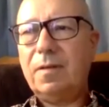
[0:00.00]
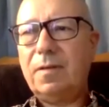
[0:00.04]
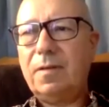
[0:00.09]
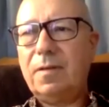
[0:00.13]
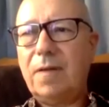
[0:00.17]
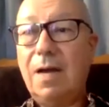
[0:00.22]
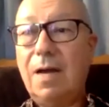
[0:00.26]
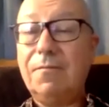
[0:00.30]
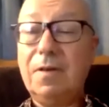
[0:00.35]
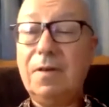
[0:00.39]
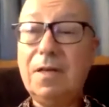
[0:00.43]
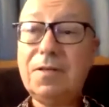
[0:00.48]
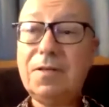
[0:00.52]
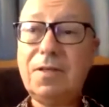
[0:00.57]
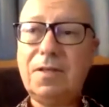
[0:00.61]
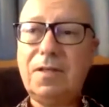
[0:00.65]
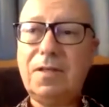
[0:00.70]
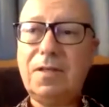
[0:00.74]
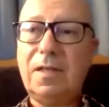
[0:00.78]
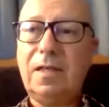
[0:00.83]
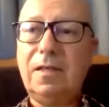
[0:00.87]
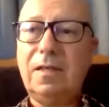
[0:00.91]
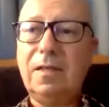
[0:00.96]

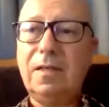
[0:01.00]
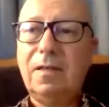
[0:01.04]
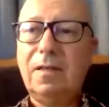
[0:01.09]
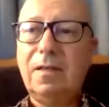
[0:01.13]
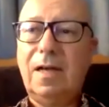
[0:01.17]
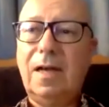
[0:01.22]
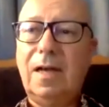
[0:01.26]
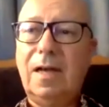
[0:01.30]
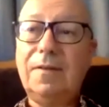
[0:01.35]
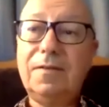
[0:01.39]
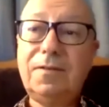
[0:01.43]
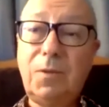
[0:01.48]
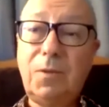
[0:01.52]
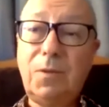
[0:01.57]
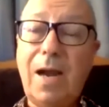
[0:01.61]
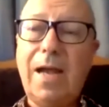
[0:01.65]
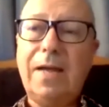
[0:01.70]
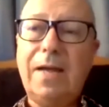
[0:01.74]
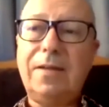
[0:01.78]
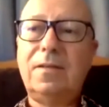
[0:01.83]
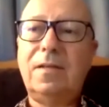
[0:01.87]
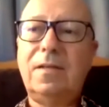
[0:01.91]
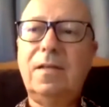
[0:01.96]
diversity and the
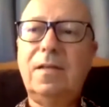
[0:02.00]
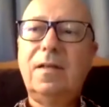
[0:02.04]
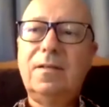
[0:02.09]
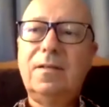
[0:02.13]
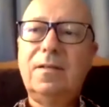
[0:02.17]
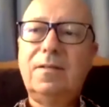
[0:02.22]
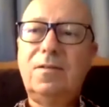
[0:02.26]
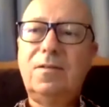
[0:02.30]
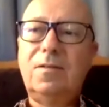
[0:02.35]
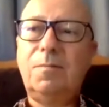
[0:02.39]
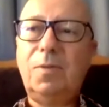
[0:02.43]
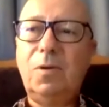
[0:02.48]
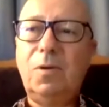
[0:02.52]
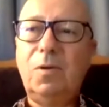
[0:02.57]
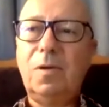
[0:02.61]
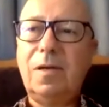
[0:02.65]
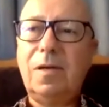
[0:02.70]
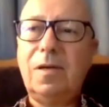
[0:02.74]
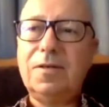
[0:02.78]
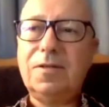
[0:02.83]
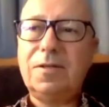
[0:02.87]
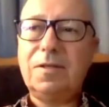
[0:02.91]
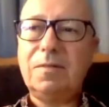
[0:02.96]
threat to
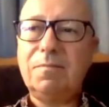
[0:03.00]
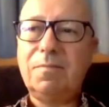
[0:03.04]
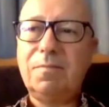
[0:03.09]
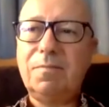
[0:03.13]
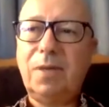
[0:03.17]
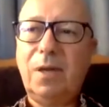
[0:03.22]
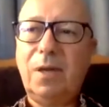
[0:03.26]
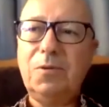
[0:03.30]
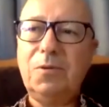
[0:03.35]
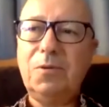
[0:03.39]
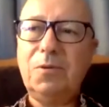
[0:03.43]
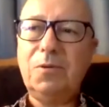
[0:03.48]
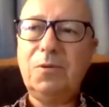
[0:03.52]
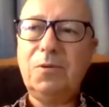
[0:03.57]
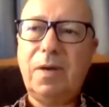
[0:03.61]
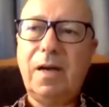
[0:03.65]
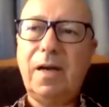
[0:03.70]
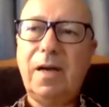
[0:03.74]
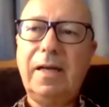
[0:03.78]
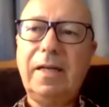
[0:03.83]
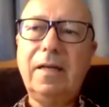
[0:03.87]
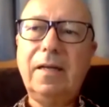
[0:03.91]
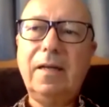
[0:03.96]
pluralism posed
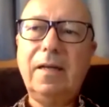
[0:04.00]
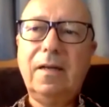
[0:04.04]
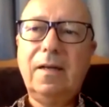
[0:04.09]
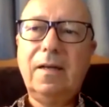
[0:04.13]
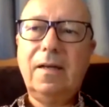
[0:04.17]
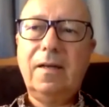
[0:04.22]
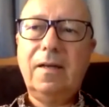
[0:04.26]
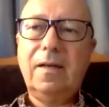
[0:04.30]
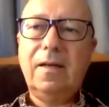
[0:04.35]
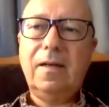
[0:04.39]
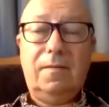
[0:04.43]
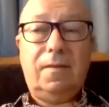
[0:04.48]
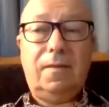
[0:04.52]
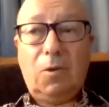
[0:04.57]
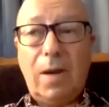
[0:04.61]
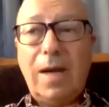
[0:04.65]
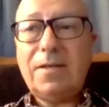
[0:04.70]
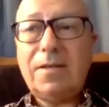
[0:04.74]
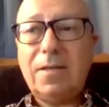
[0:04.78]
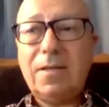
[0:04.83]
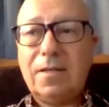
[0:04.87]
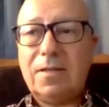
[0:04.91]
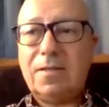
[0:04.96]
by the
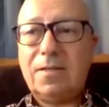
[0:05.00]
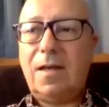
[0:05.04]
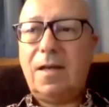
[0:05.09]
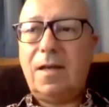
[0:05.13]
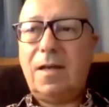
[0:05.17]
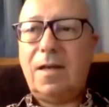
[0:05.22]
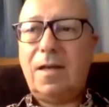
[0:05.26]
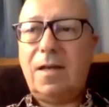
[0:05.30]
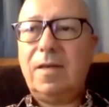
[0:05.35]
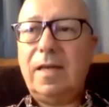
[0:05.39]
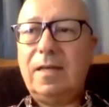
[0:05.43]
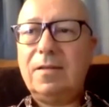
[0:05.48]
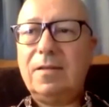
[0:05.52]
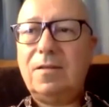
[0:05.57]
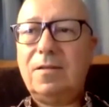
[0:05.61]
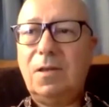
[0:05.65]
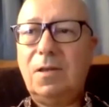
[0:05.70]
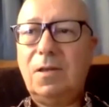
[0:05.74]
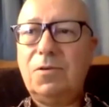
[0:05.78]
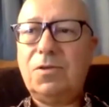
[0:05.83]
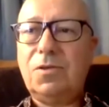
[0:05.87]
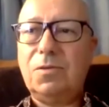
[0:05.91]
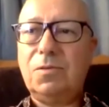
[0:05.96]
greatest, I think,
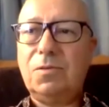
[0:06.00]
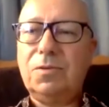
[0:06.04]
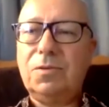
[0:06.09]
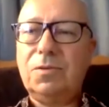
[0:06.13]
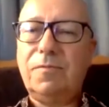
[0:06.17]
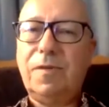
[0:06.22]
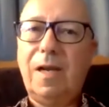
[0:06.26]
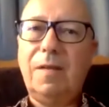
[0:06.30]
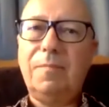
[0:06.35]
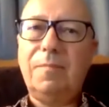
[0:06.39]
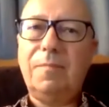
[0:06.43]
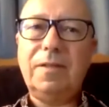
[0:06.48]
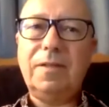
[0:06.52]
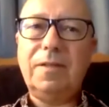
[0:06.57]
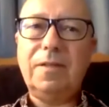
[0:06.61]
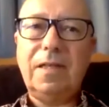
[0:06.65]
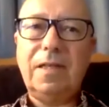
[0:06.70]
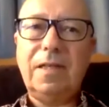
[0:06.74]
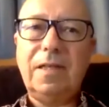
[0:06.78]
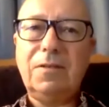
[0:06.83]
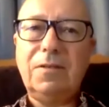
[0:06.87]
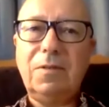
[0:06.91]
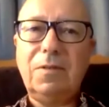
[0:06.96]
social development
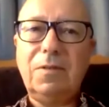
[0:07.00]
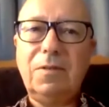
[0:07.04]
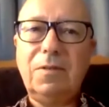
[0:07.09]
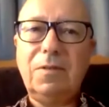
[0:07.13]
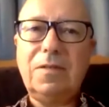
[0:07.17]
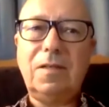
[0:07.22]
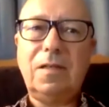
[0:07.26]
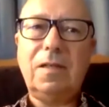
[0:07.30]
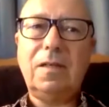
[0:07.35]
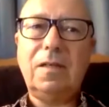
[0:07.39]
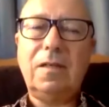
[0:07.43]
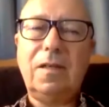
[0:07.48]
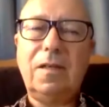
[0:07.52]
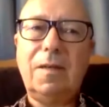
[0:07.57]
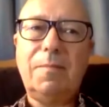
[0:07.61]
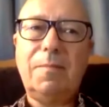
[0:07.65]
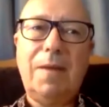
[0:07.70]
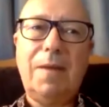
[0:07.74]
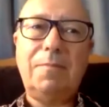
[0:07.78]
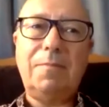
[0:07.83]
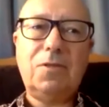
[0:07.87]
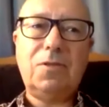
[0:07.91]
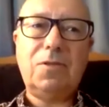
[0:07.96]
in Indonesia.
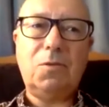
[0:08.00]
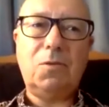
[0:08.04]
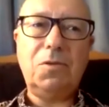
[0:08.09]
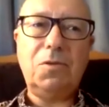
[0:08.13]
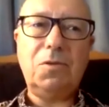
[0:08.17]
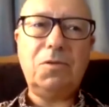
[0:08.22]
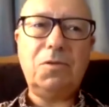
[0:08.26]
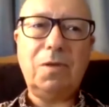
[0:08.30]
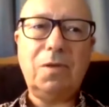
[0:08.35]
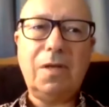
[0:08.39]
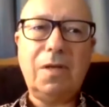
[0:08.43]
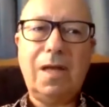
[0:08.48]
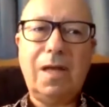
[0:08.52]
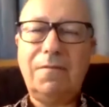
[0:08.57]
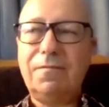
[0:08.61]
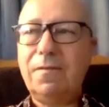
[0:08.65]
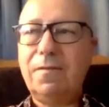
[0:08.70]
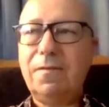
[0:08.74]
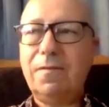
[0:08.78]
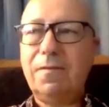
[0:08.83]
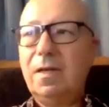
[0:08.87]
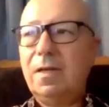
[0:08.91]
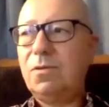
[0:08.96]
Perhaps George
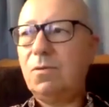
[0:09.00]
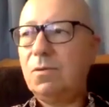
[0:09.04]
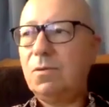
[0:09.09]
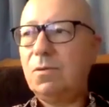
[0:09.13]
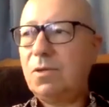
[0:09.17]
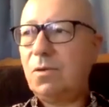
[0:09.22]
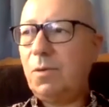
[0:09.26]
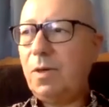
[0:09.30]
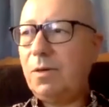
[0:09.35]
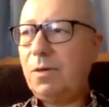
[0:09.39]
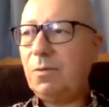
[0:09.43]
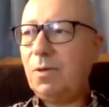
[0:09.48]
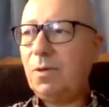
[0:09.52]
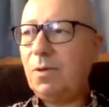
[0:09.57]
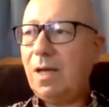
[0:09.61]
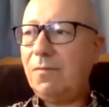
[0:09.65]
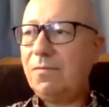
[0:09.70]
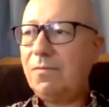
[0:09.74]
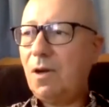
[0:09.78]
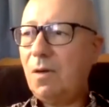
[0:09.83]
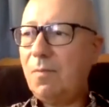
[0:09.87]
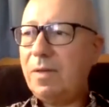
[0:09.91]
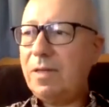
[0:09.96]
Quinn will
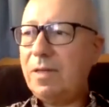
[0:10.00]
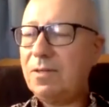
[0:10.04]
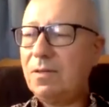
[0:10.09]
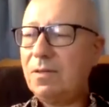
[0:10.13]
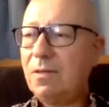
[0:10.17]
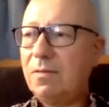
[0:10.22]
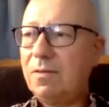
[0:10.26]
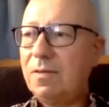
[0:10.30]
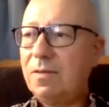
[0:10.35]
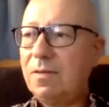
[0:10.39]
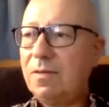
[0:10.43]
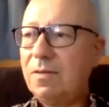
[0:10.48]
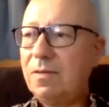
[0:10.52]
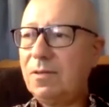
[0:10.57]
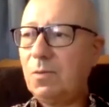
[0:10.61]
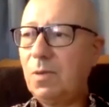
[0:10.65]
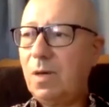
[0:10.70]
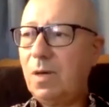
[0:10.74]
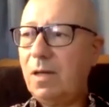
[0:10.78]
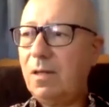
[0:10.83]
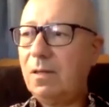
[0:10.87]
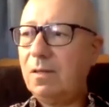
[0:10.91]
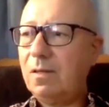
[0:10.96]
have comments on this as
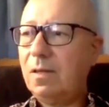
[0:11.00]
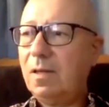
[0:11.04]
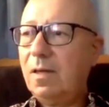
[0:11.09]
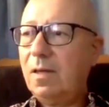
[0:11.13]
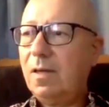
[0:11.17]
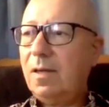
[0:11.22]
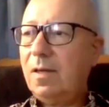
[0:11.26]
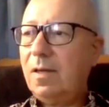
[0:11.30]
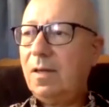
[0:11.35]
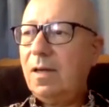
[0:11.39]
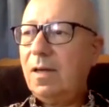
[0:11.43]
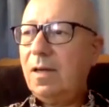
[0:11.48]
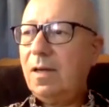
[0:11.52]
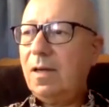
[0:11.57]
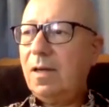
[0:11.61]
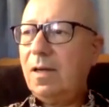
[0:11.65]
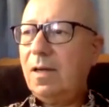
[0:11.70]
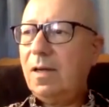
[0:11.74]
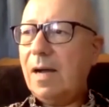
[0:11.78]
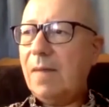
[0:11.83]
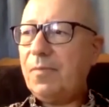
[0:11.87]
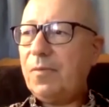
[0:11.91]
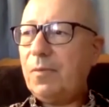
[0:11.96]
well,
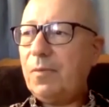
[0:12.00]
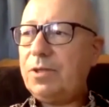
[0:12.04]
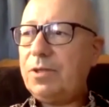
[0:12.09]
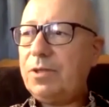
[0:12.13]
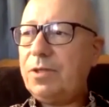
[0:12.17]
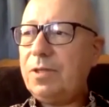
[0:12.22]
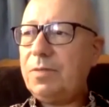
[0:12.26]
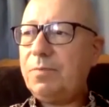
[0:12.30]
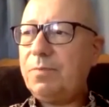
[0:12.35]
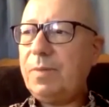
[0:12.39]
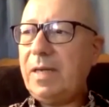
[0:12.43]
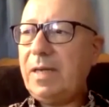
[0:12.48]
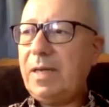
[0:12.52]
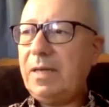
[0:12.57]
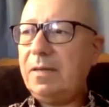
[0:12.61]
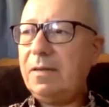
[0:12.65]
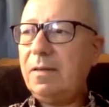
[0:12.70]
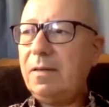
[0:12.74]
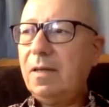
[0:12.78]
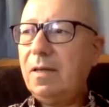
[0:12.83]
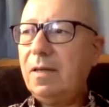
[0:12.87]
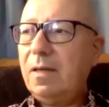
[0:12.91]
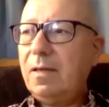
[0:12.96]
which has
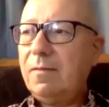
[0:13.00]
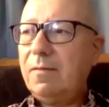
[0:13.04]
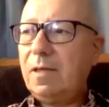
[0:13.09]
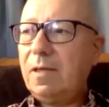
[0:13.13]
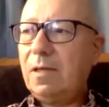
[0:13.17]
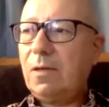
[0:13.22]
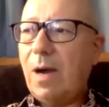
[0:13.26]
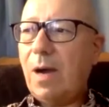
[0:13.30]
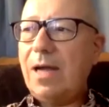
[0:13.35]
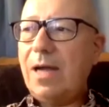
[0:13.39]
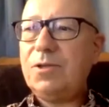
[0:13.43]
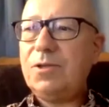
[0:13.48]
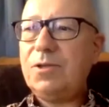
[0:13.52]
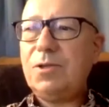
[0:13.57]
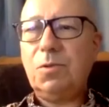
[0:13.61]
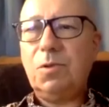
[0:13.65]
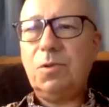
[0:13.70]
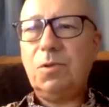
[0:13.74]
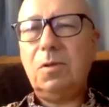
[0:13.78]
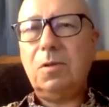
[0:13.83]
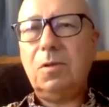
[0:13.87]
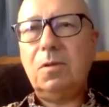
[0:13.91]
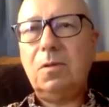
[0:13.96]
been the
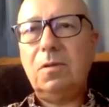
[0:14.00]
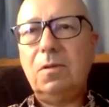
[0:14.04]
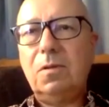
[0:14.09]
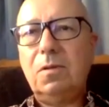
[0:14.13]
gradual